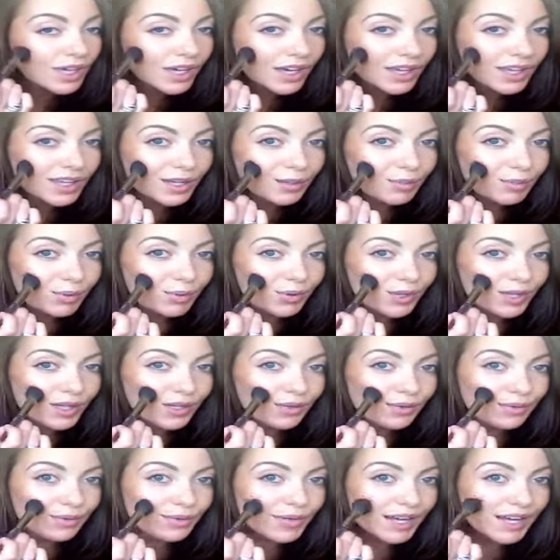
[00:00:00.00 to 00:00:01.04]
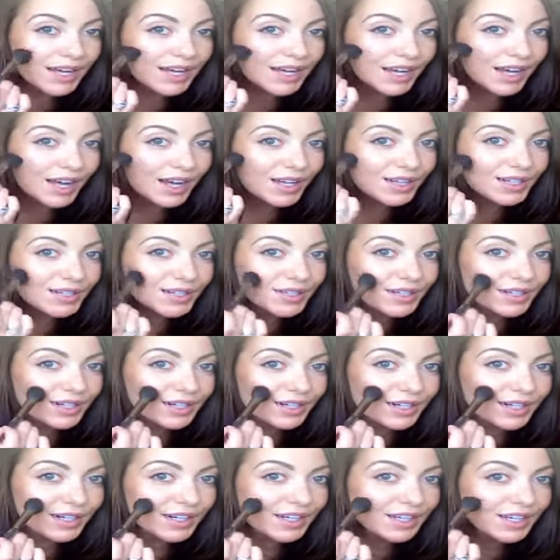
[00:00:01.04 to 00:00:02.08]
And then pull it right
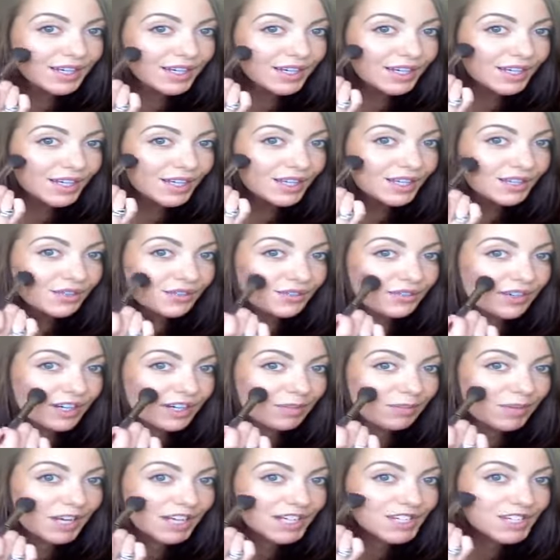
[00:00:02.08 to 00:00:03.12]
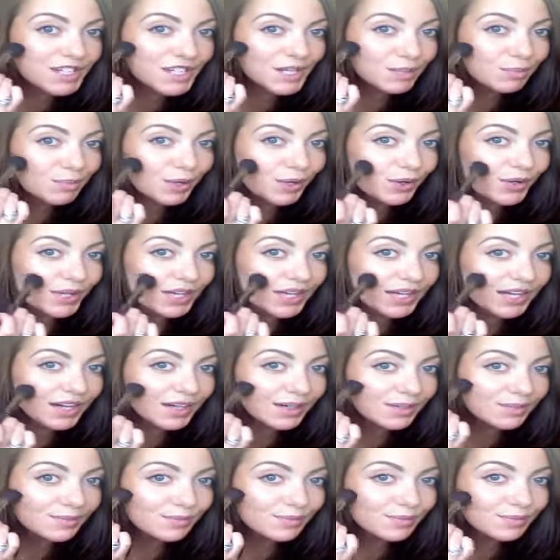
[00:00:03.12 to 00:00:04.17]
under the front of my cheekbone
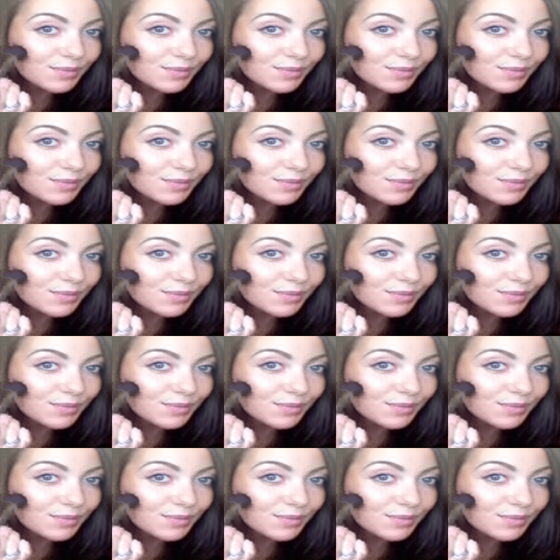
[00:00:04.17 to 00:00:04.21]
here.